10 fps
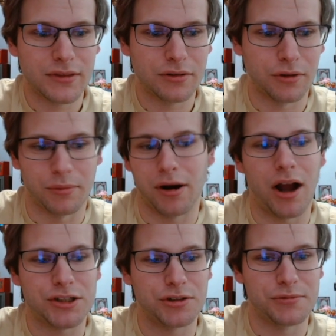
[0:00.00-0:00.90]
or where
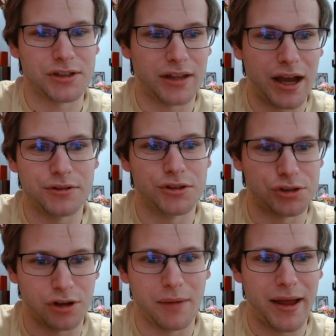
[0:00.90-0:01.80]
Ashram was allowed to
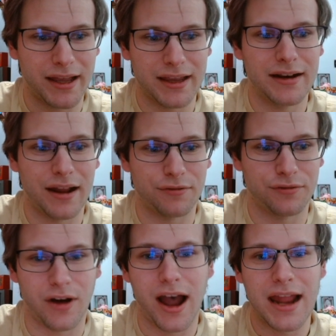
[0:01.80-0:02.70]
draw back in and
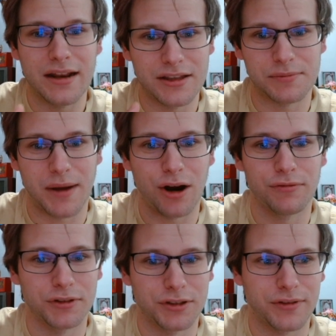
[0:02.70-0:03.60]
find these
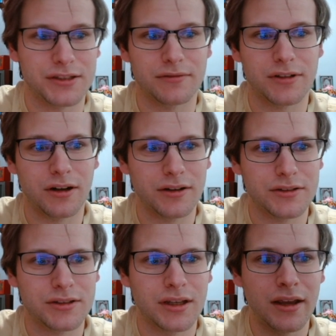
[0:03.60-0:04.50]
powerful defensive cards.